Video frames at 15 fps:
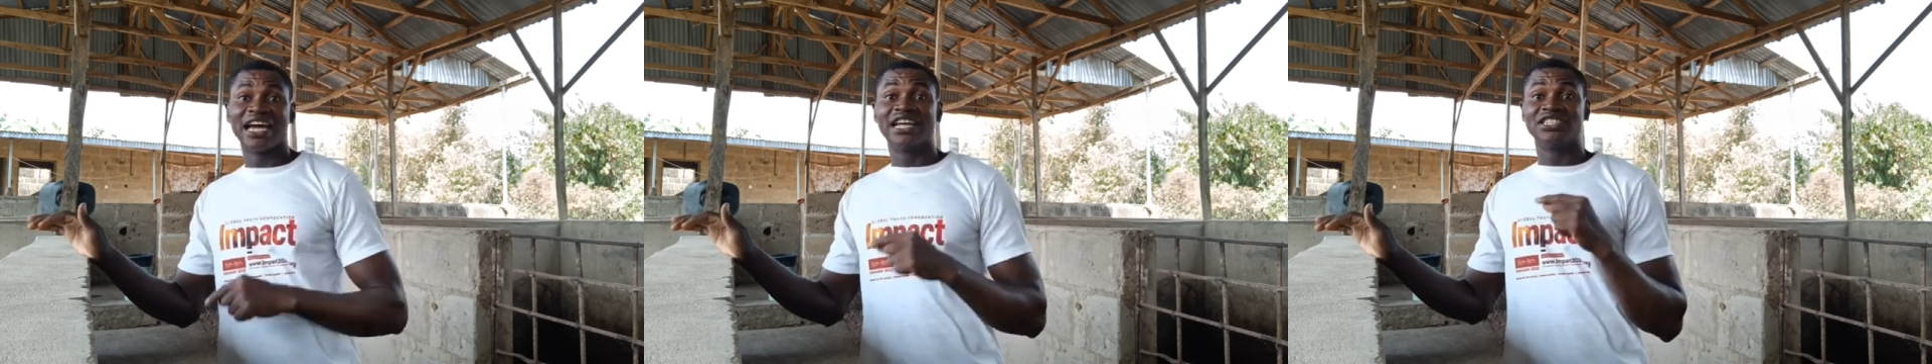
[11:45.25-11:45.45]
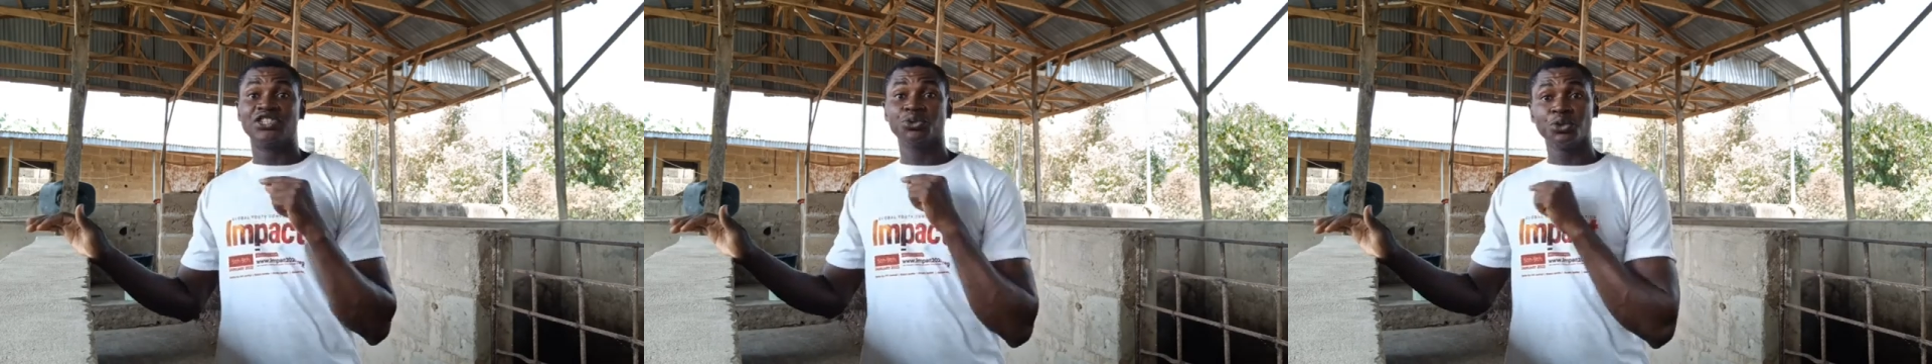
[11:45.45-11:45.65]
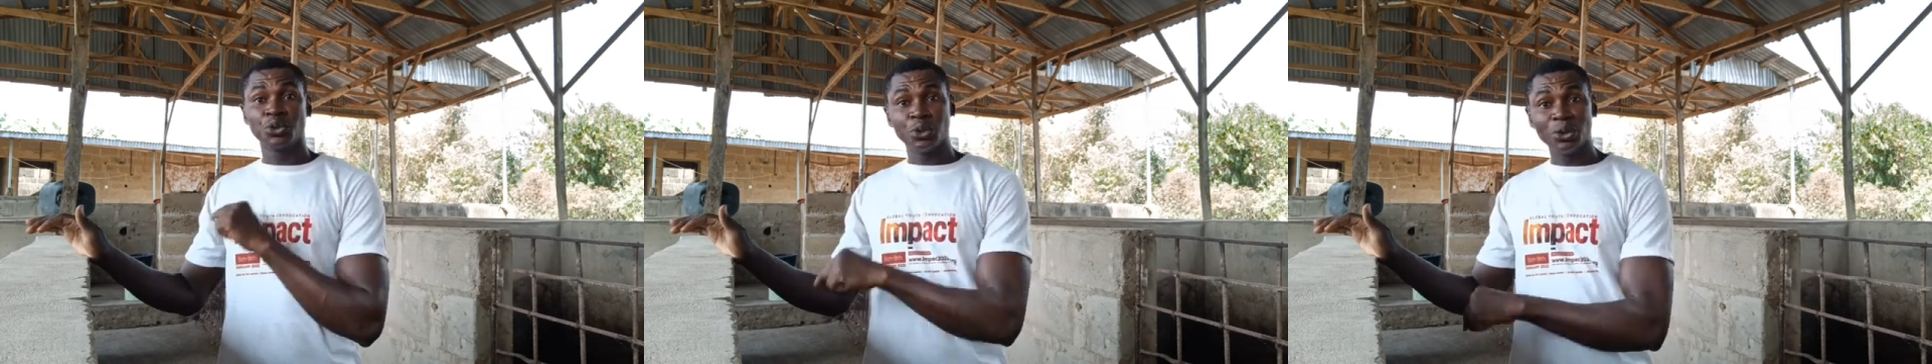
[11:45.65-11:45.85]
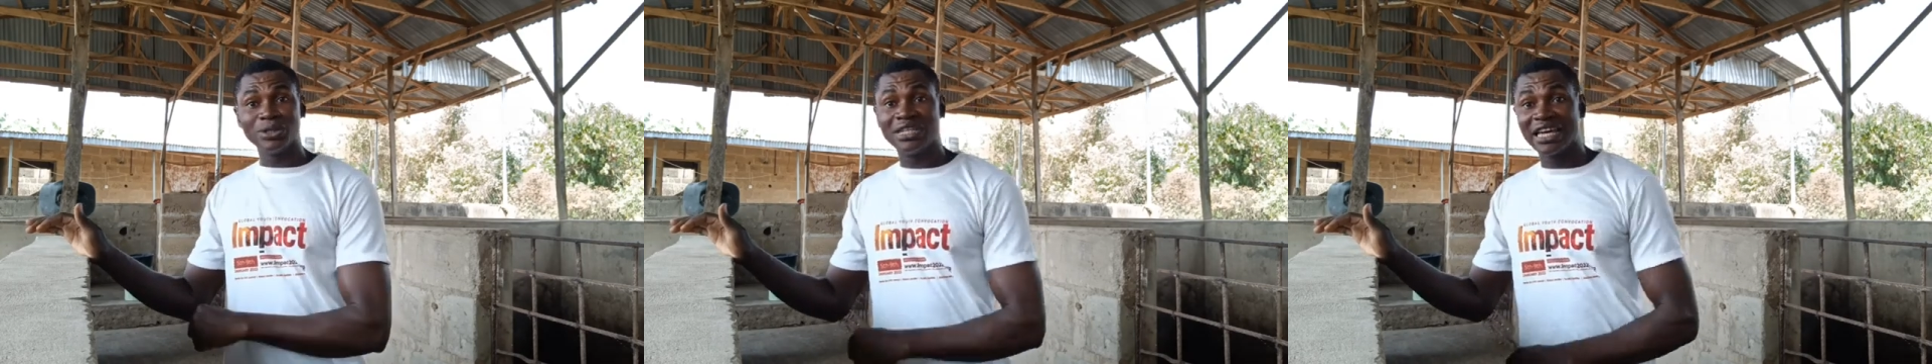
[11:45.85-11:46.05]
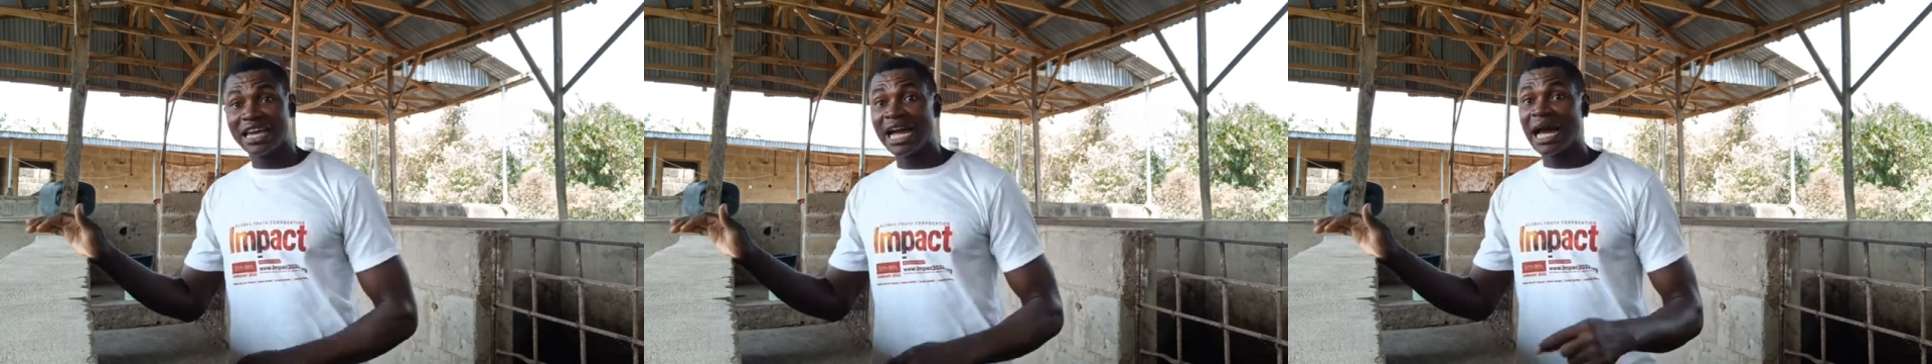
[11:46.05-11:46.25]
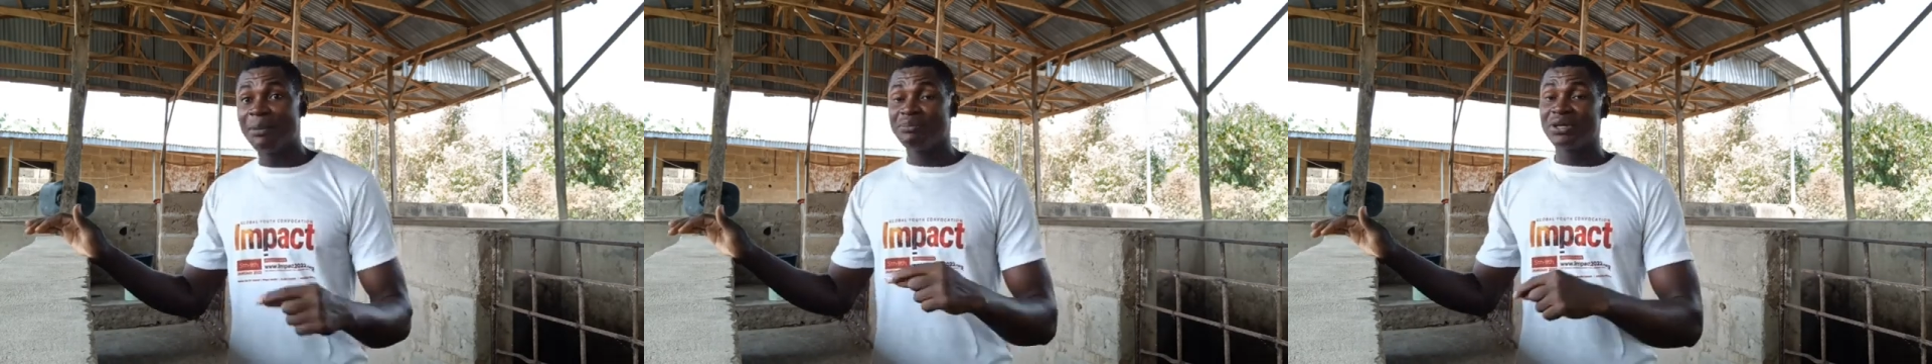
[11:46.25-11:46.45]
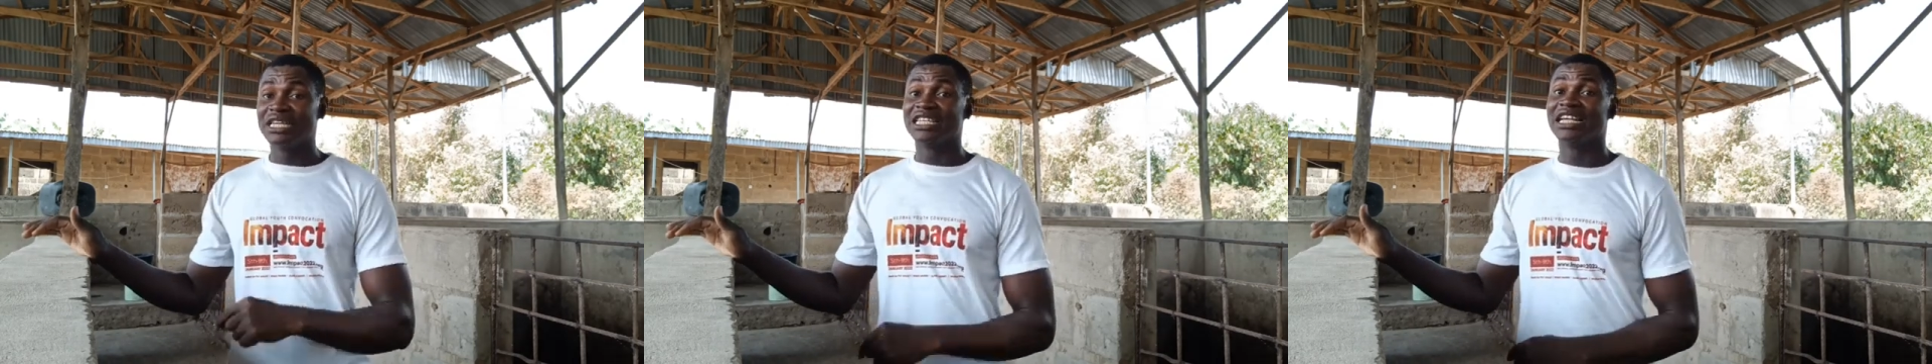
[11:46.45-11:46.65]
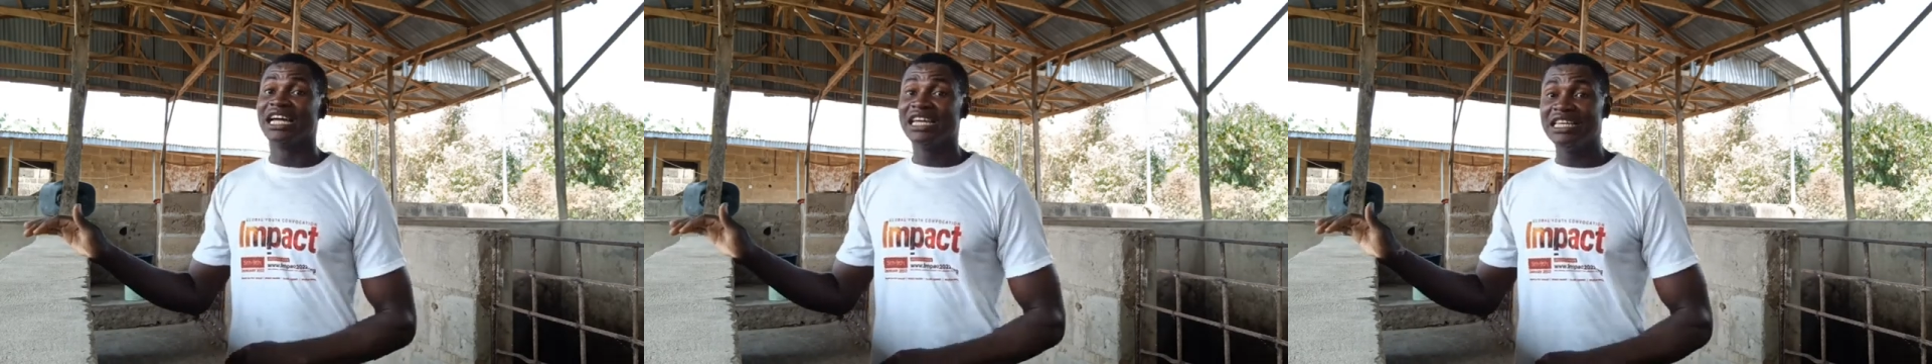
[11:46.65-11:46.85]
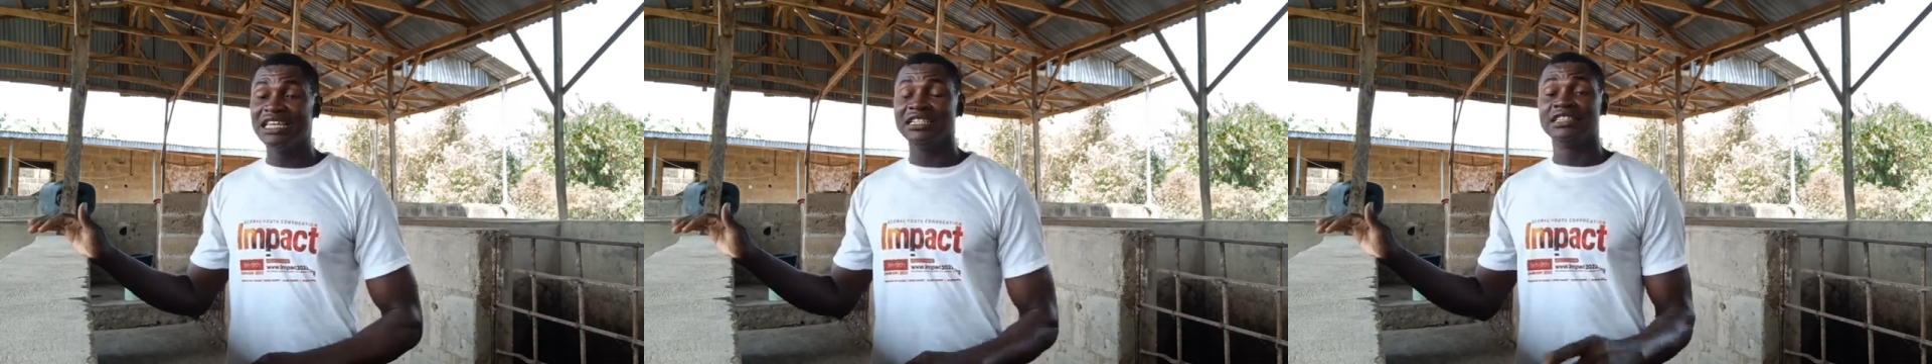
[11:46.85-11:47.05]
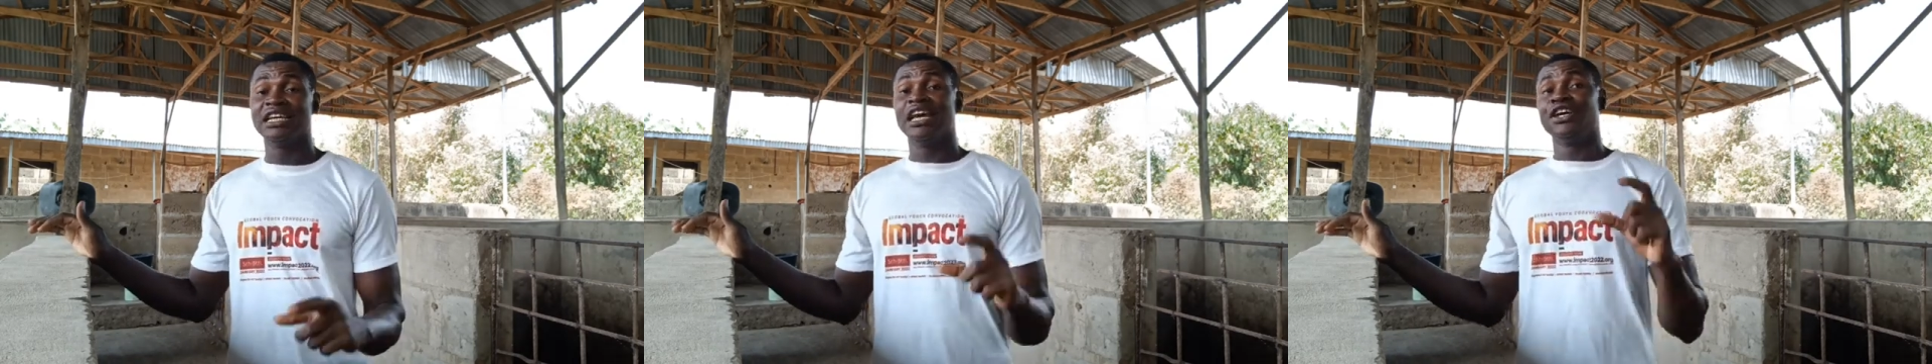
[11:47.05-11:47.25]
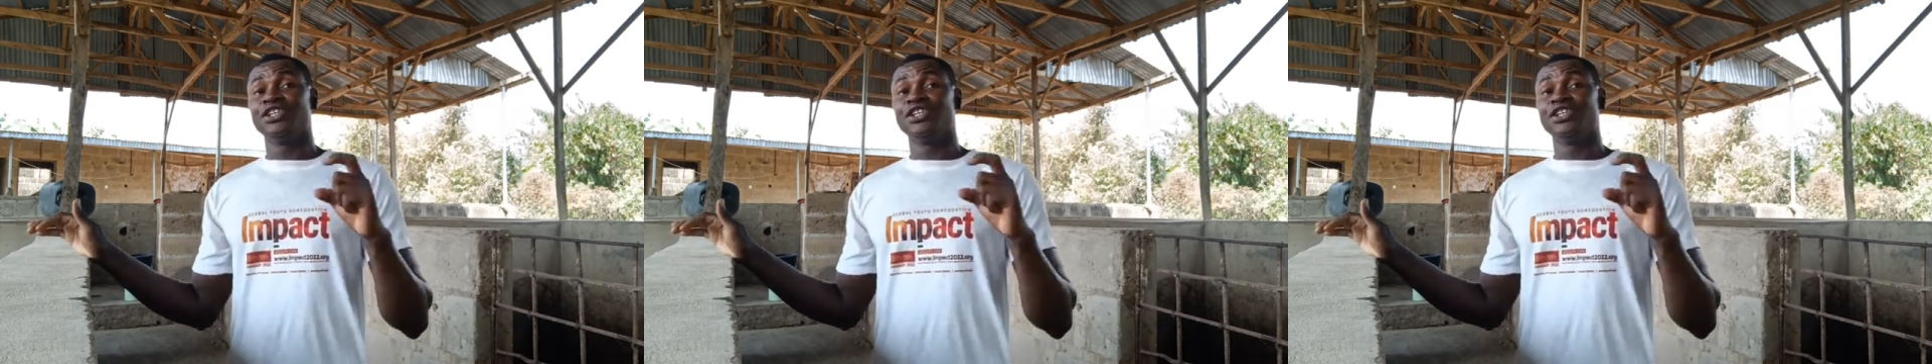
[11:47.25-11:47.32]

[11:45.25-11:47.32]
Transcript: and she will go there and pick it and eat.